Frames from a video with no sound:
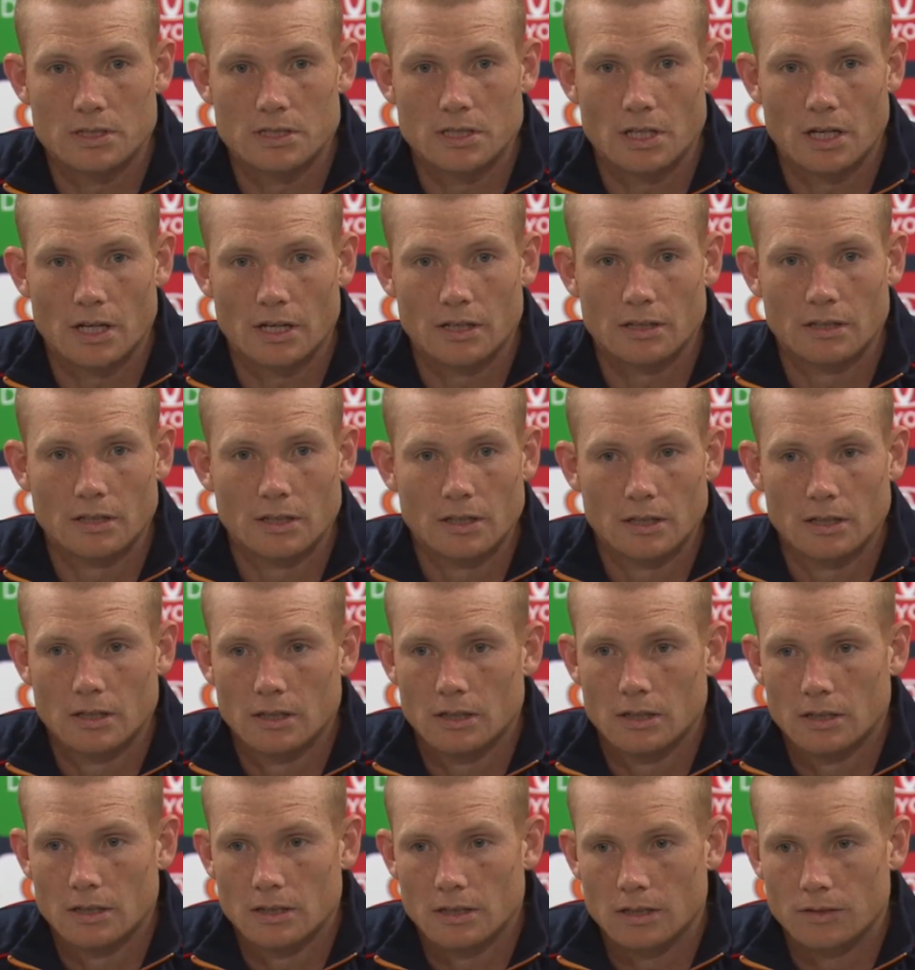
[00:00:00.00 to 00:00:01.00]
So
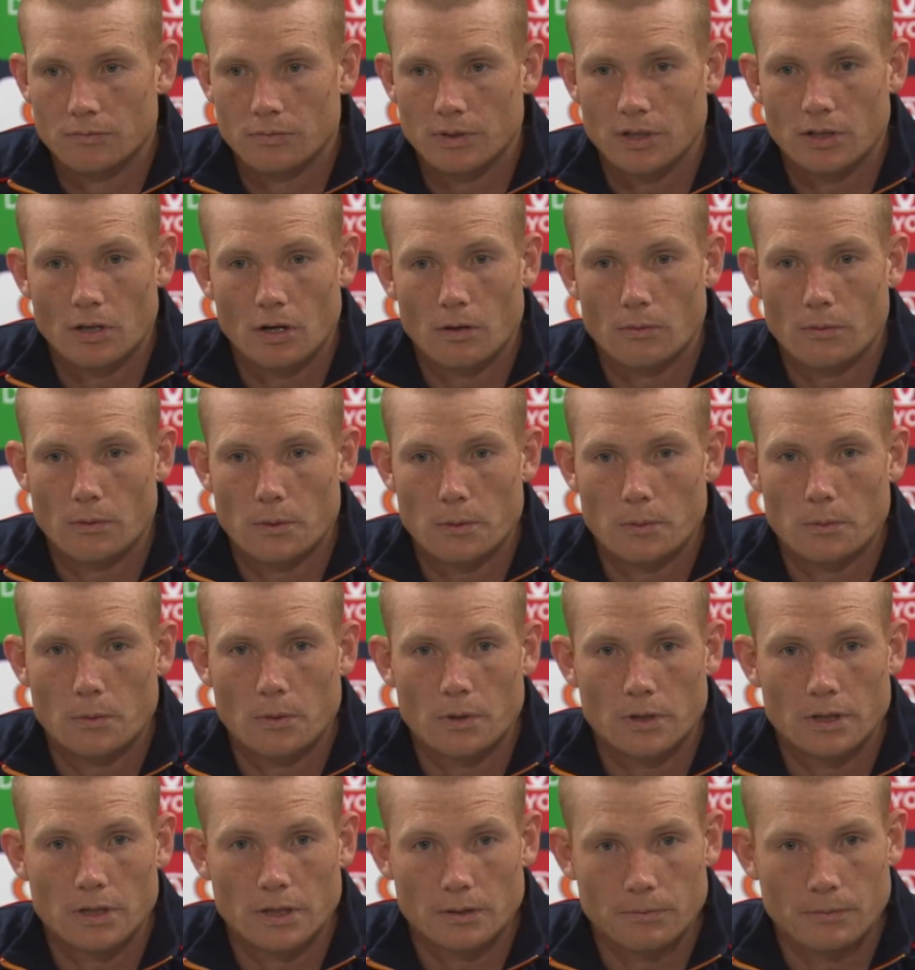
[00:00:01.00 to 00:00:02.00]
if we got what we
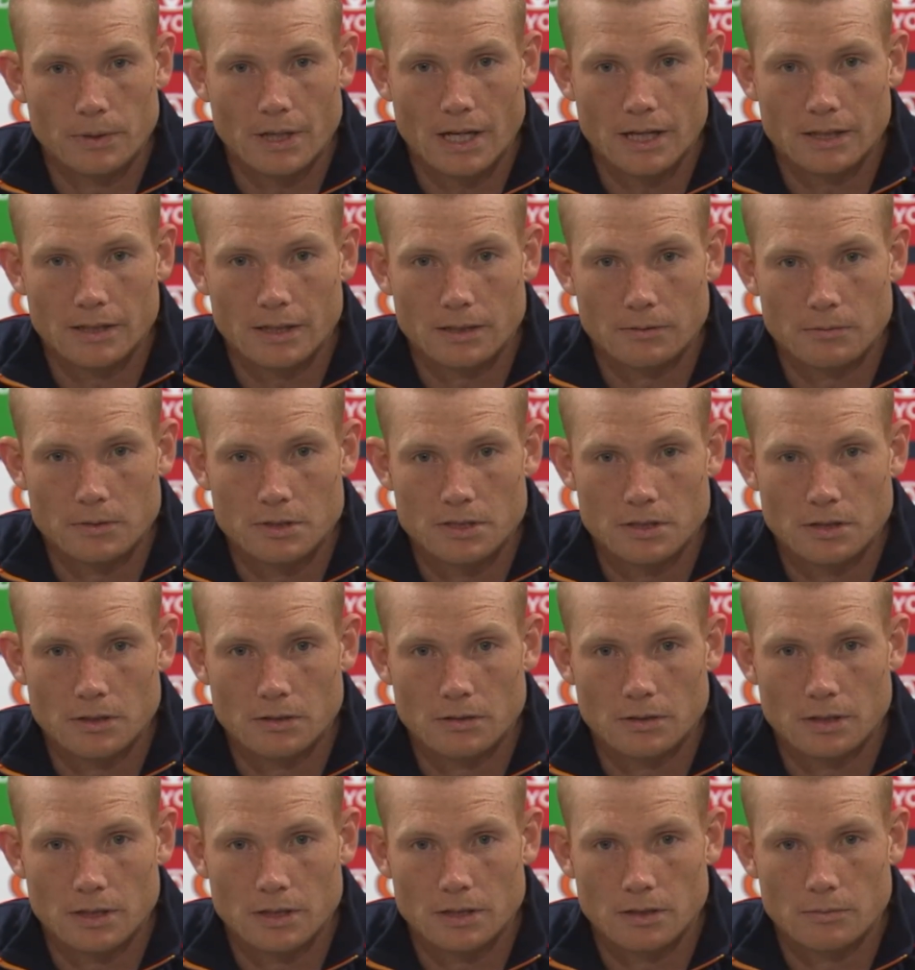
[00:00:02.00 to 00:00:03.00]
wanted and we had that
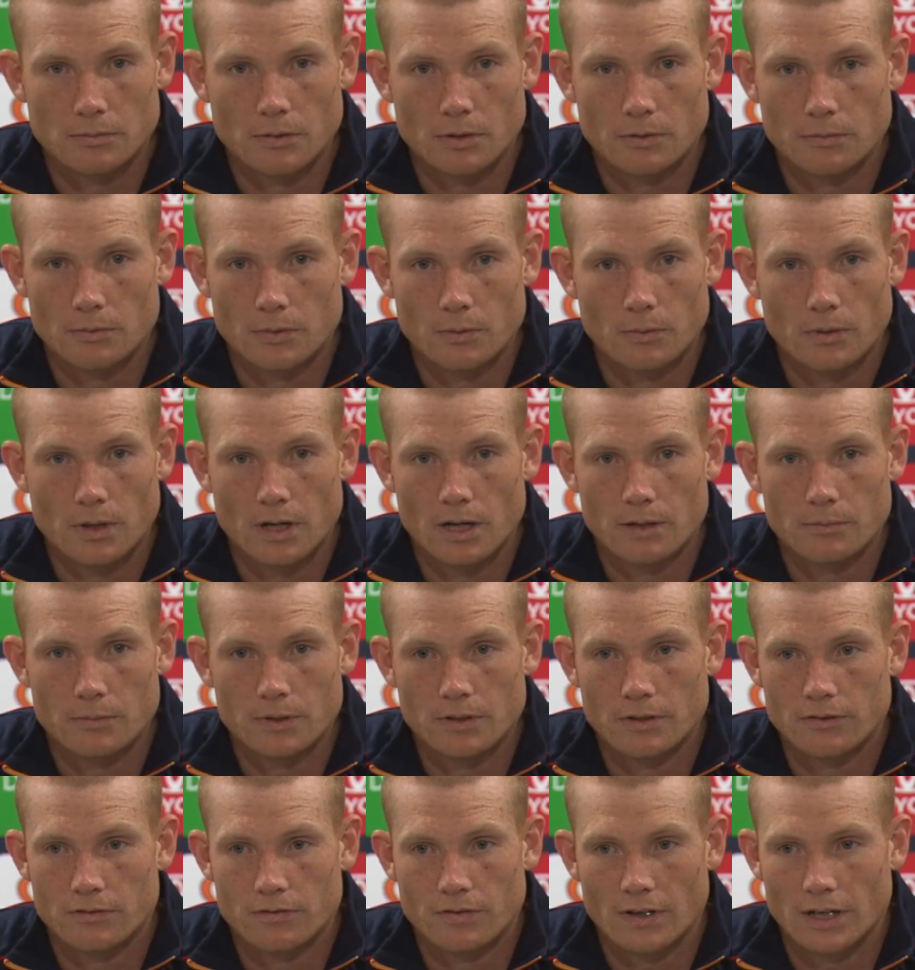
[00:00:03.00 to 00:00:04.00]
result, then you'd probably be worried.
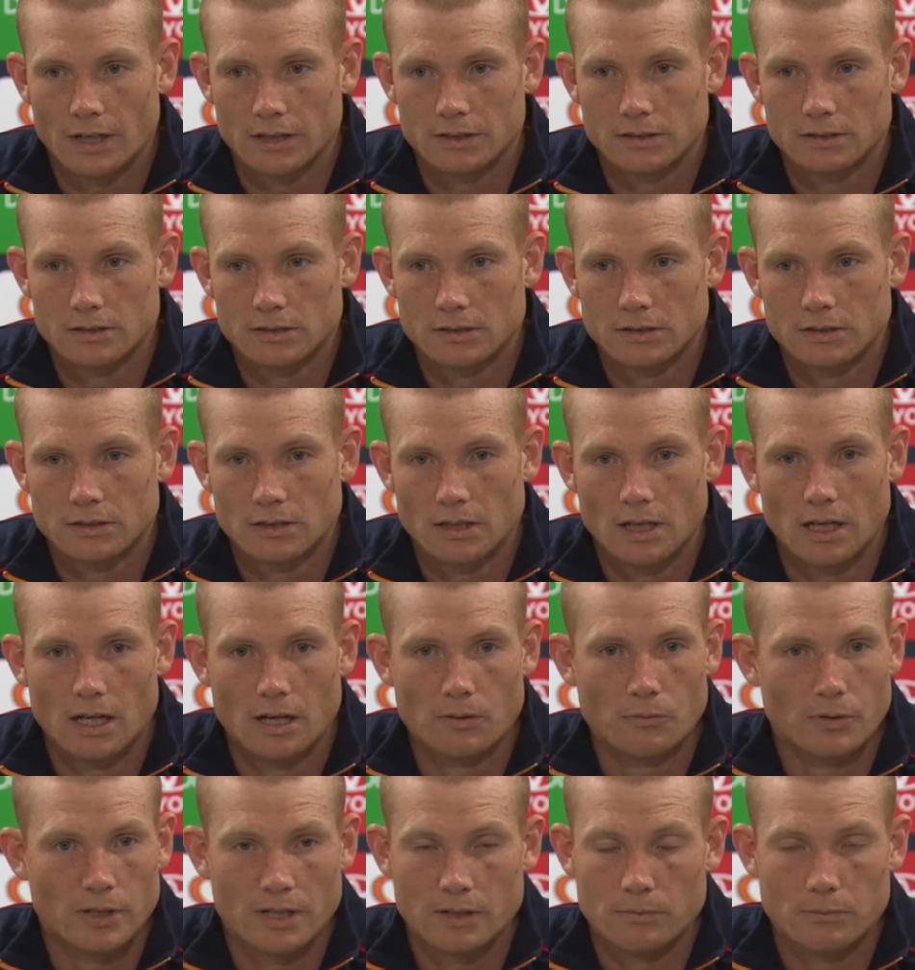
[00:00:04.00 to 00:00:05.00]
But the fact
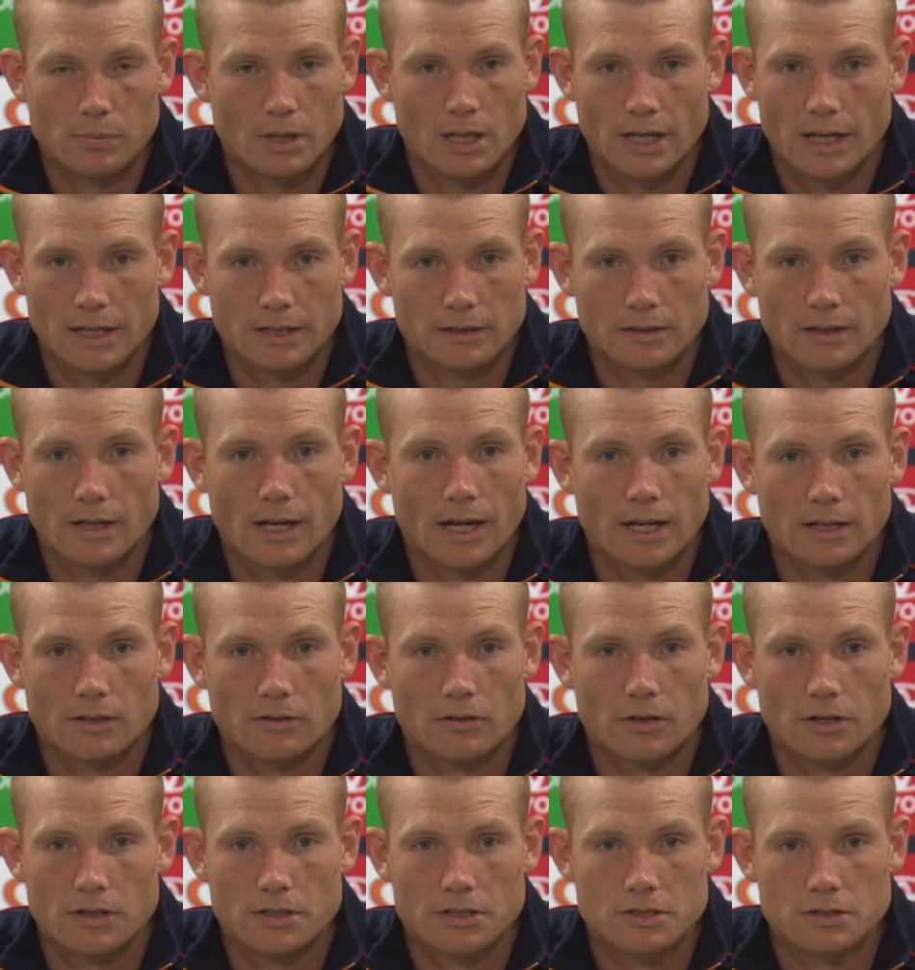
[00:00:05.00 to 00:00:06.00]
we didn't play our
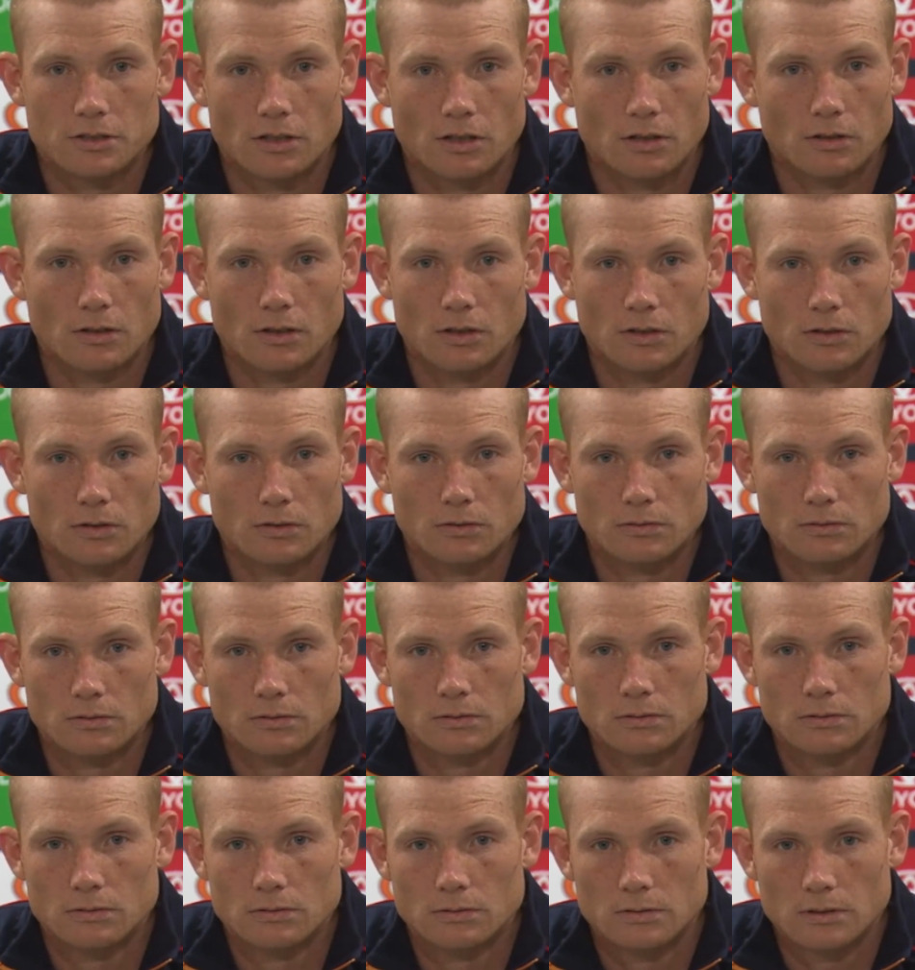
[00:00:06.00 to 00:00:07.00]
Crow style at
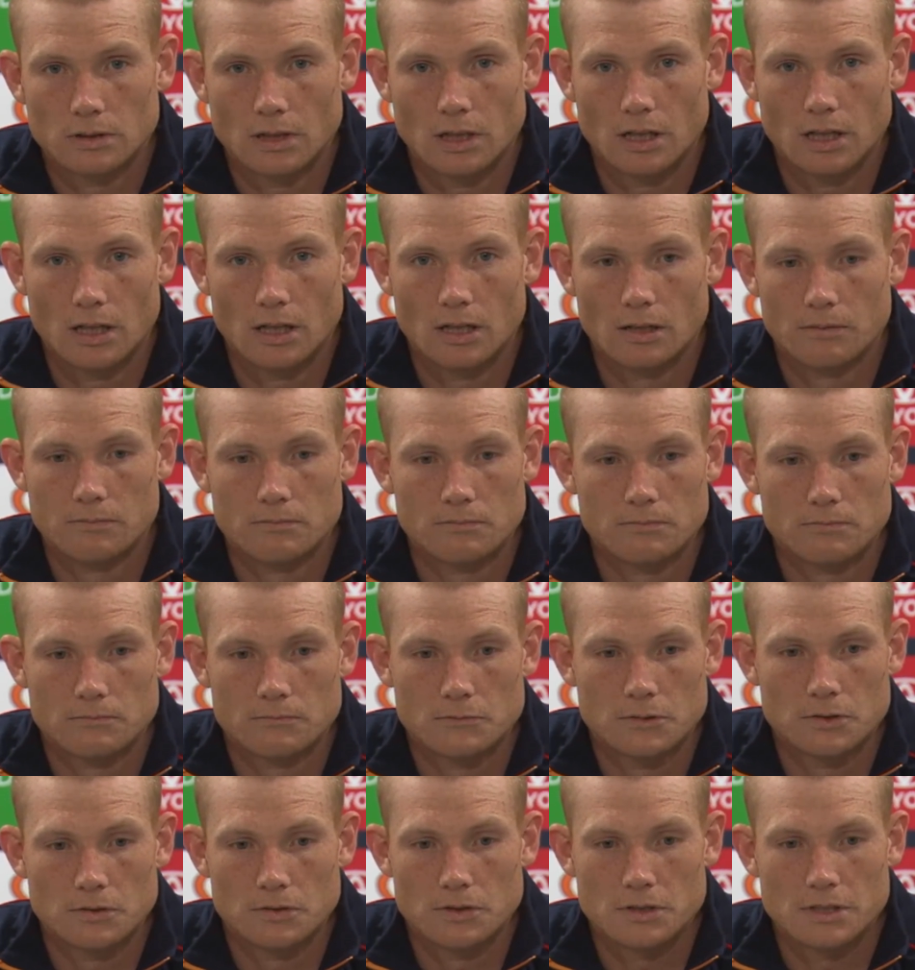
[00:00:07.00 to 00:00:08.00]
all
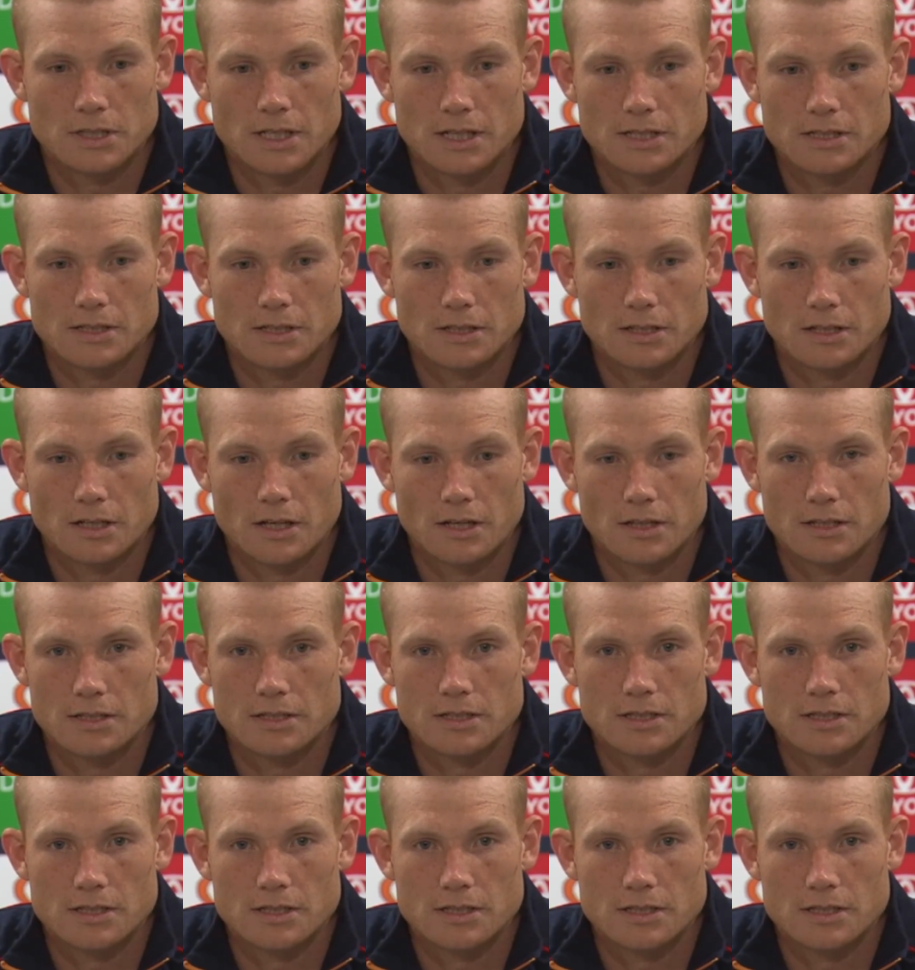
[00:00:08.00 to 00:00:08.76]
sort of says that, you know, the